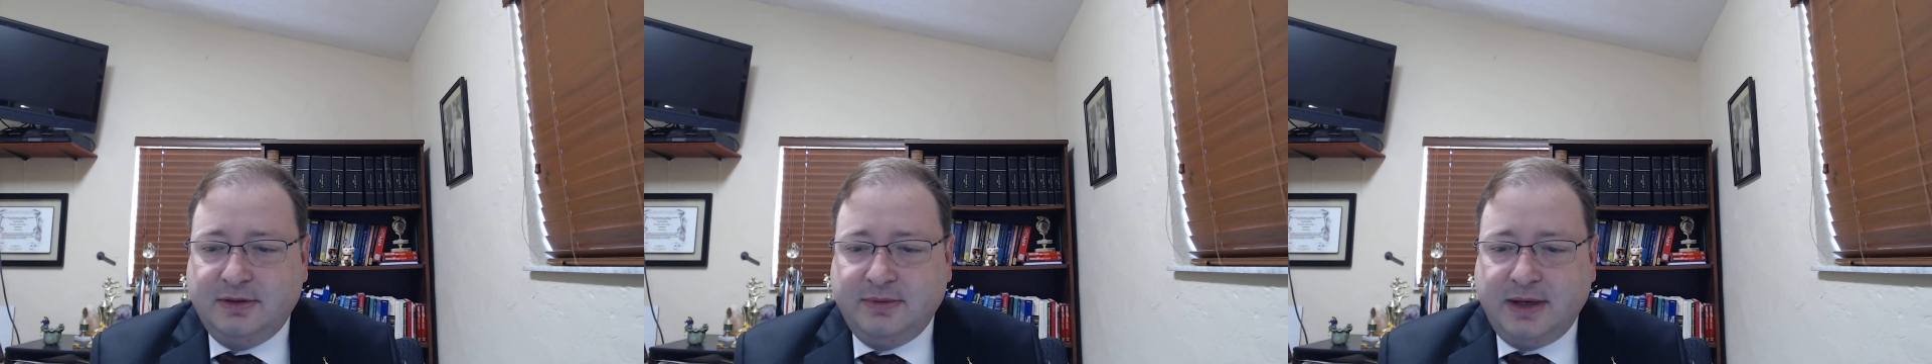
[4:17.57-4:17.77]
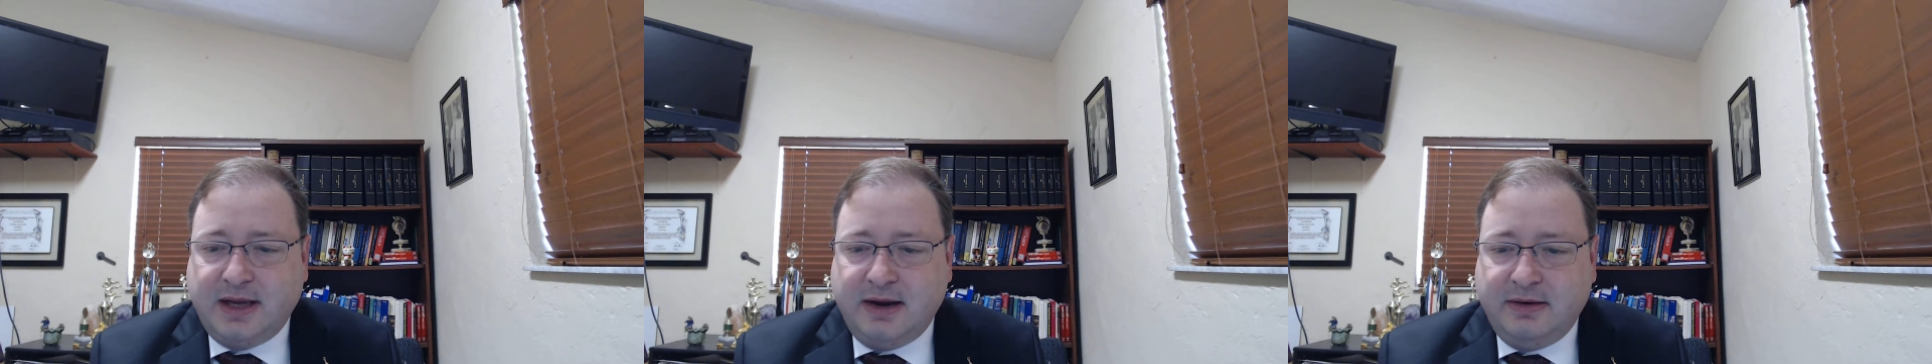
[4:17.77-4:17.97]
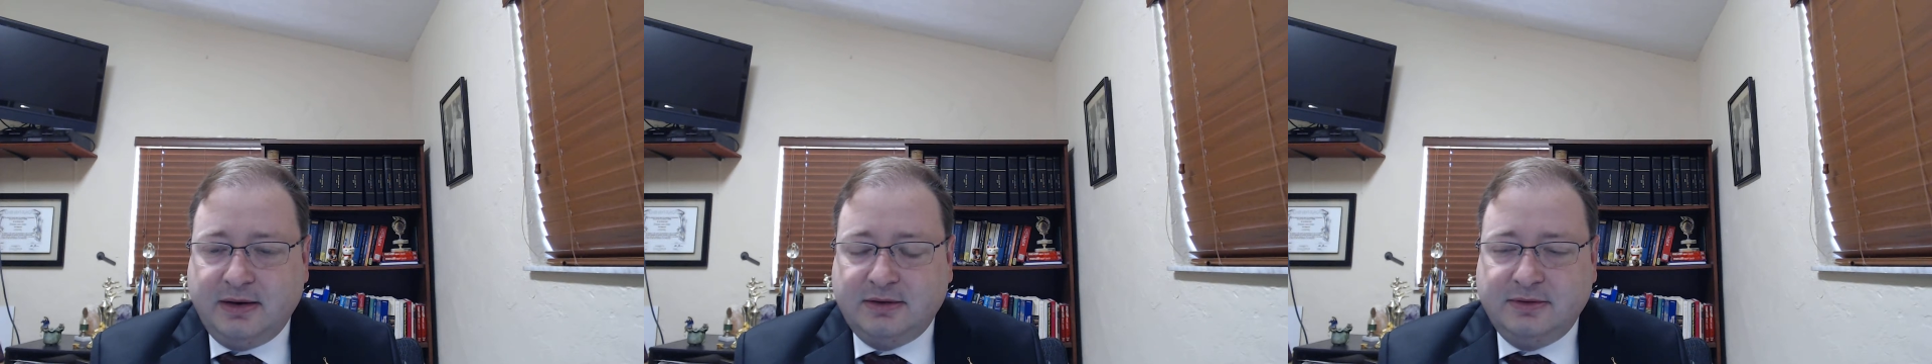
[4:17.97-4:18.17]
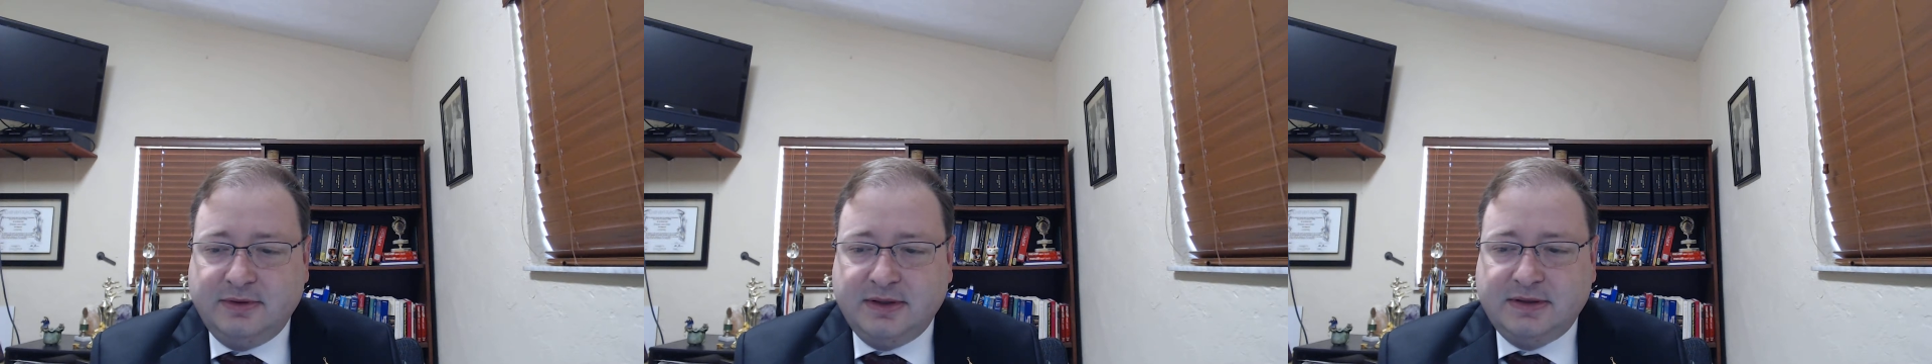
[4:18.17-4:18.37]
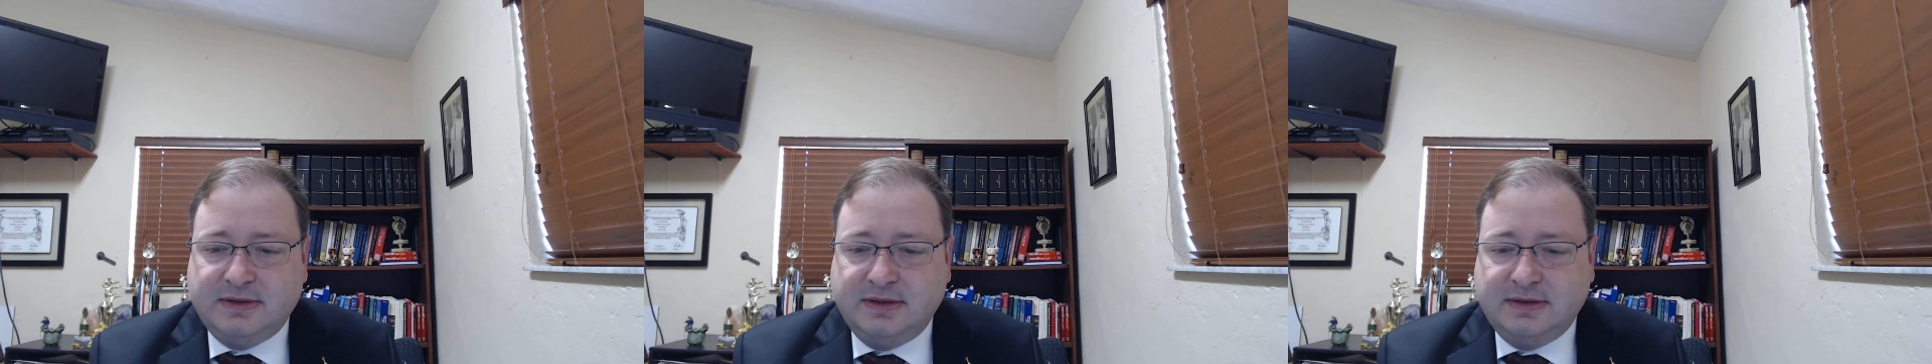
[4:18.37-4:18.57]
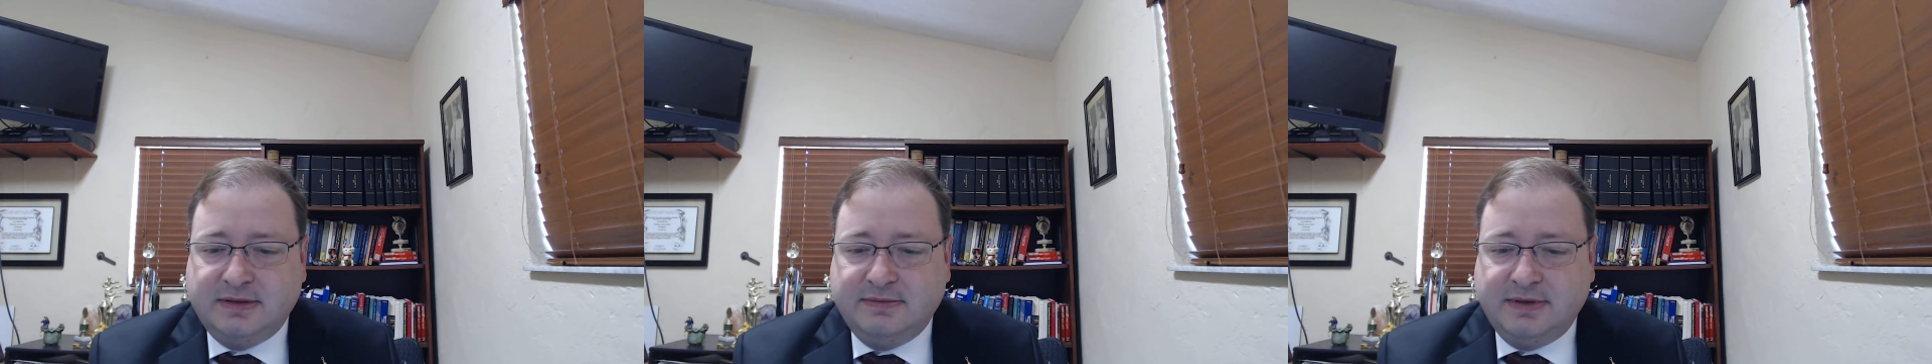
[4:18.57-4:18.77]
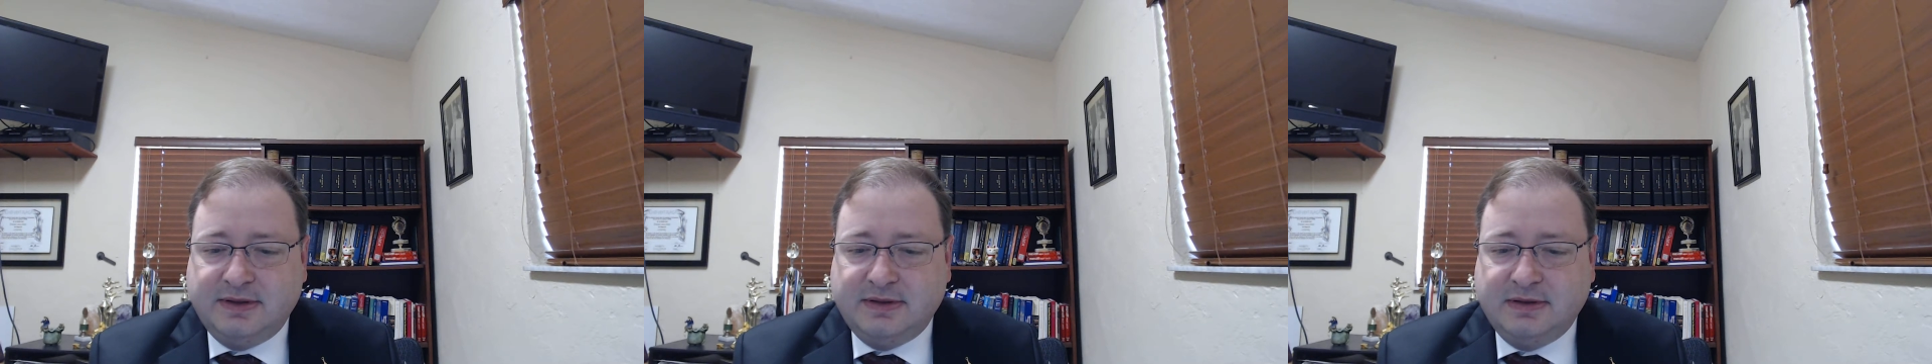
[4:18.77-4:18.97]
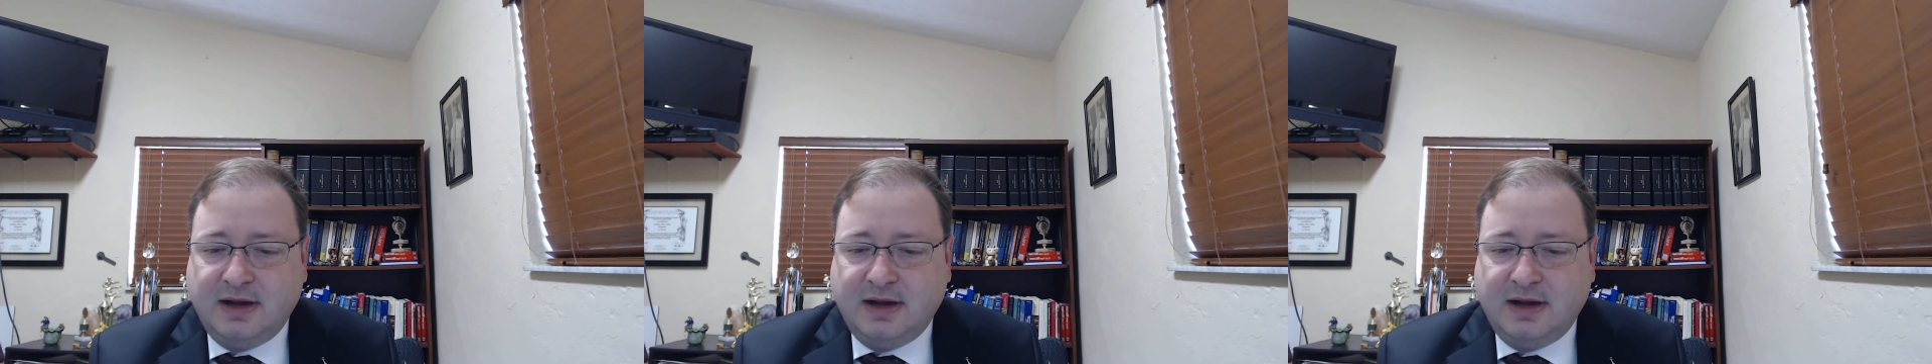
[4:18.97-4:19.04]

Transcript: 3 characteristics of its